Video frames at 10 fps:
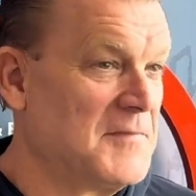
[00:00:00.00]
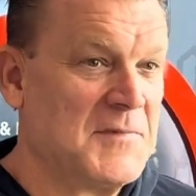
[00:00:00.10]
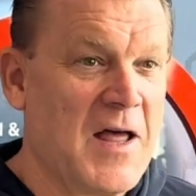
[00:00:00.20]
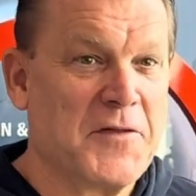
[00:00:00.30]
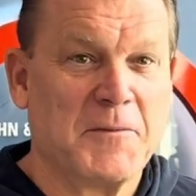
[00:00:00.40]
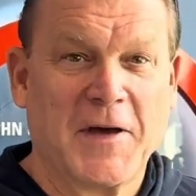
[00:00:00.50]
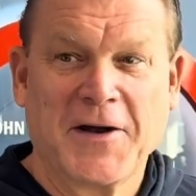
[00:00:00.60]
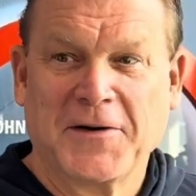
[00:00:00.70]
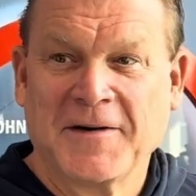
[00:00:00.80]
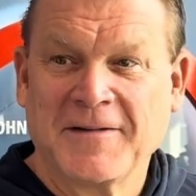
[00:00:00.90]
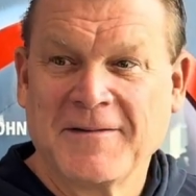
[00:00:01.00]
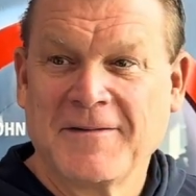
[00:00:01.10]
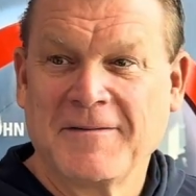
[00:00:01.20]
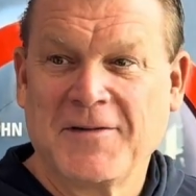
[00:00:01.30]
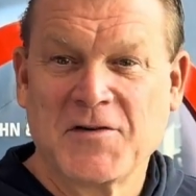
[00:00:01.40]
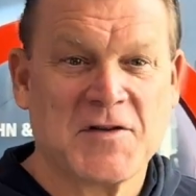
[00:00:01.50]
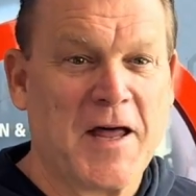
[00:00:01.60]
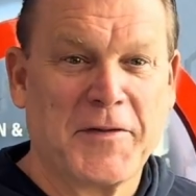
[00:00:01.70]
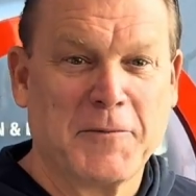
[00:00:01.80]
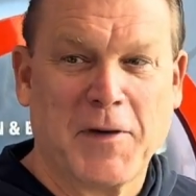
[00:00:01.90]
Nothing better. There's
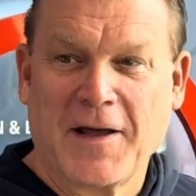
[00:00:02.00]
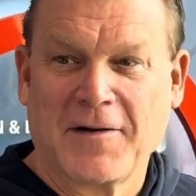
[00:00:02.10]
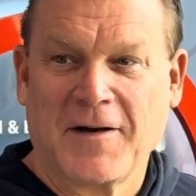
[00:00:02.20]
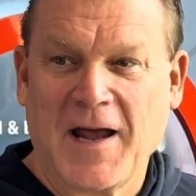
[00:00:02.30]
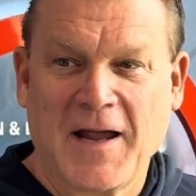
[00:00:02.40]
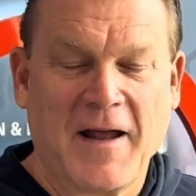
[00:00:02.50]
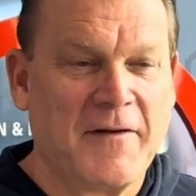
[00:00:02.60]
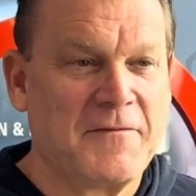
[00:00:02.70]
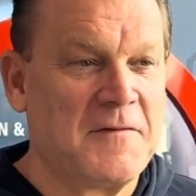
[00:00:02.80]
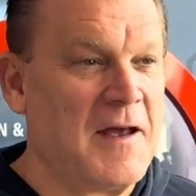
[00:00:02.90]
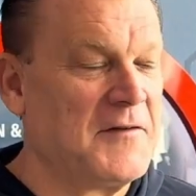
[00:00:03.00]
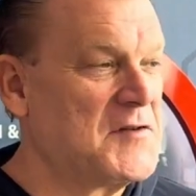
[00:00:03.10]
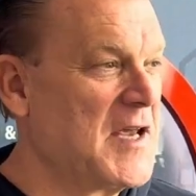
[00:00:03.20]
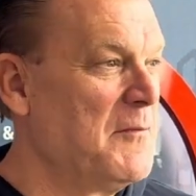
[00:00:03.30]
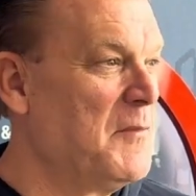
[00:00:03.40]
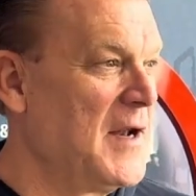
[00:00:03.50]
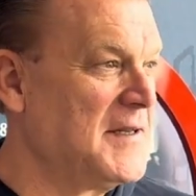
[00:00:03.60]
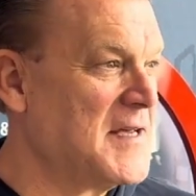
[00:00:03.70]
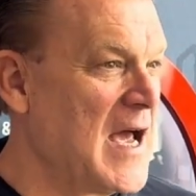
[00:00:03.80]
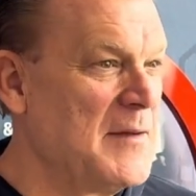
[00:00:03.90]
nothing better. I've said it many
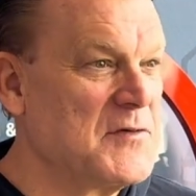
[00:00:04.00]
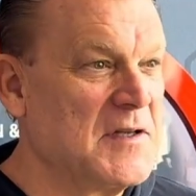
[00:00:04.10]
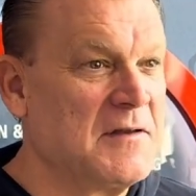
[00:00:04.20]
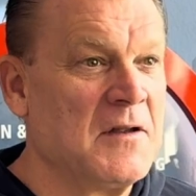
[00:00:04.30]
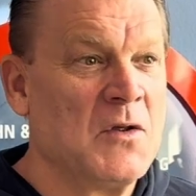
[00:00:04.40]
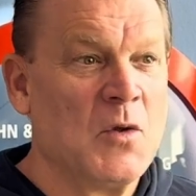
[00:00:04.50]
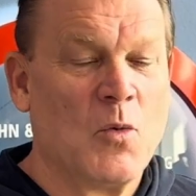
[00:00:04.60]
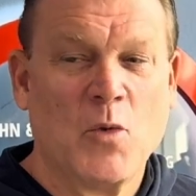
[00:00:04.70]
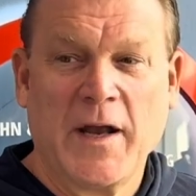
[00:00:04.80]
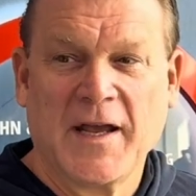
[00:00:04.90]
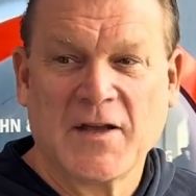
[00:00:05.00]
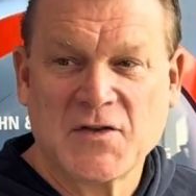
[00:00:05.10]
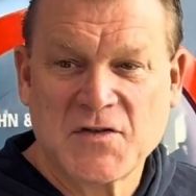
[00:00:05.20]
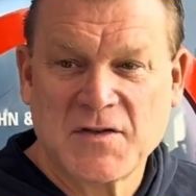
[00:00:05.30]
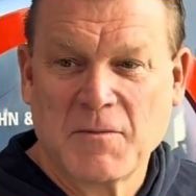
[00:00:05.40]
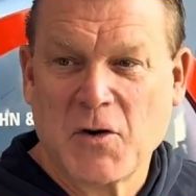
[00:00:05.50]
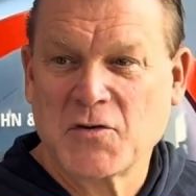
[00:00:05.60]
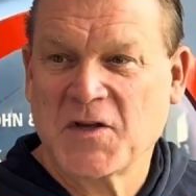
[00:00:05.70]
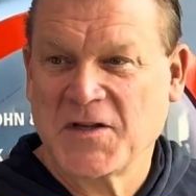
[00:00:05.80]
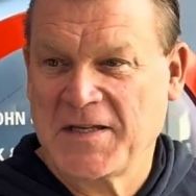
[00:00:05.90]
times that winning is the
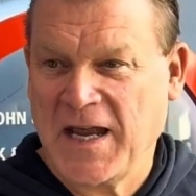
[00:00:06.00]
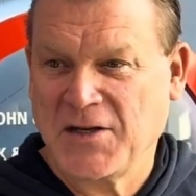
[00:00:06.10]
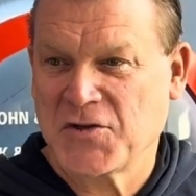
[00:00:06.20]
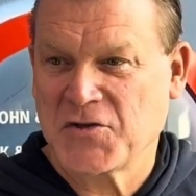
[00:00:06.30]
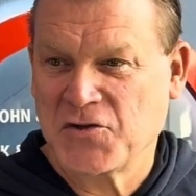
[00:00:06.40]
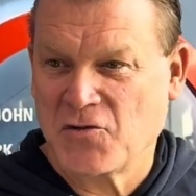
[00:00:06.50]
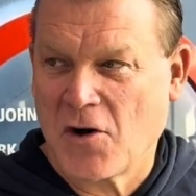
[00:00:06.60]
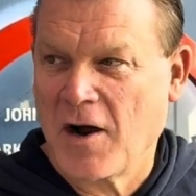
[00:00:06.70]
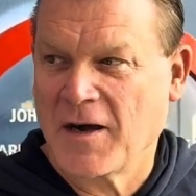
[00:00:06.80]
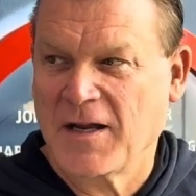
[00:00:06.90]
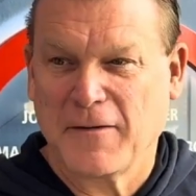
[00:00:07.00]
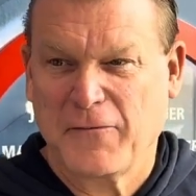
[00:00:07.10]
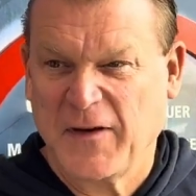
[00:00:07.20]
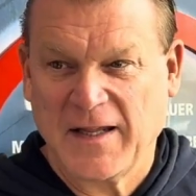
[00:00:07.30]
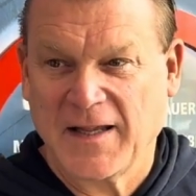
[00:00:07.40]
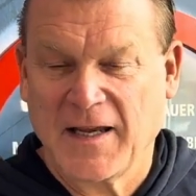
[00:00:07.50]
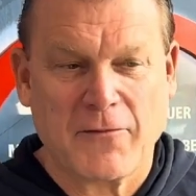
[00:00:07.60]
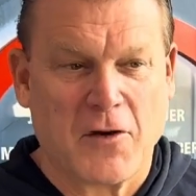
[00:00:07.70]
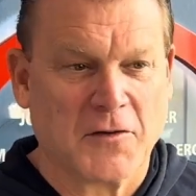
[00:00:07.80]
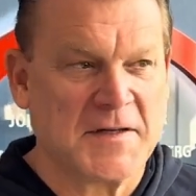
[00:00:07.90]
most contagious drug and feeling
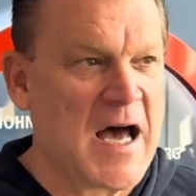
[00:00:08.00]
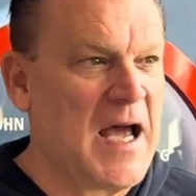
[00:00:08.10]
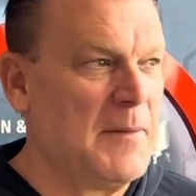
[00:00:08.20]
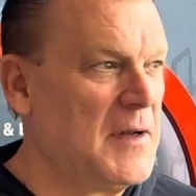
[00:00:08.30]
of all time.